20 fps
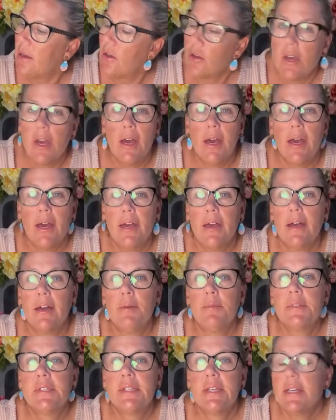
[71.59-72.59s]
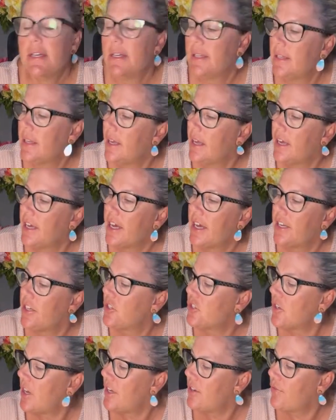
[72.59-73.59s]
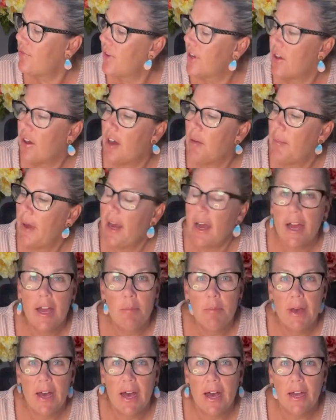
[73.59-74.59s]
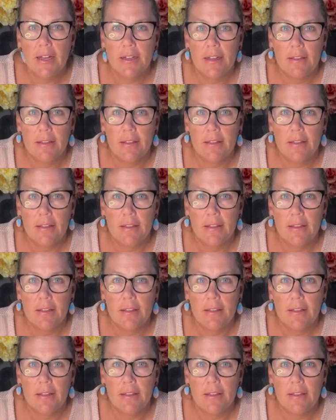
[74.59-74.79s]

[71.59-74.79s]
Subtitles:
Okay, I'm seeing I got to try to figure out my iPad,